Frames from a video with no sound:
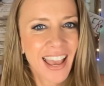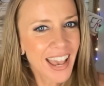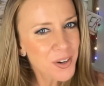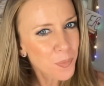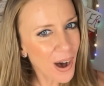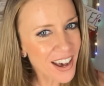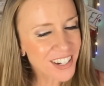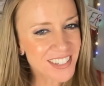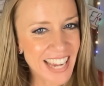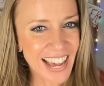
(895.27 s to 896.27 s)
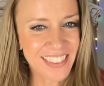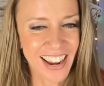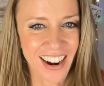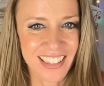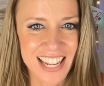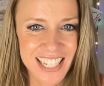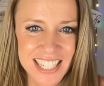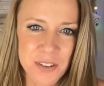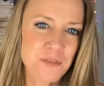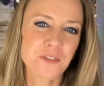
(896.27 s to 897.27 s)
And while you're down there, let's get
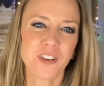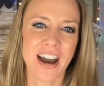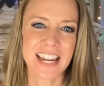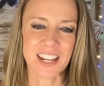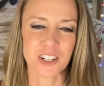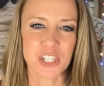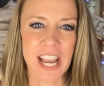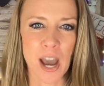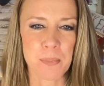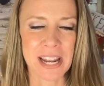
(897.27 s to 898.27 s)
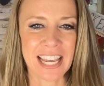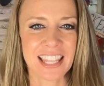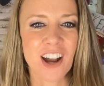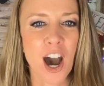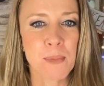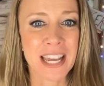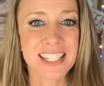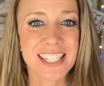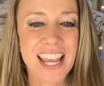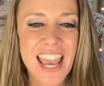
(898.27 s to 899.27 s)
some fun energy happening in the
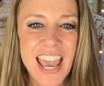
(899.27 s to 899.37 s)
comments.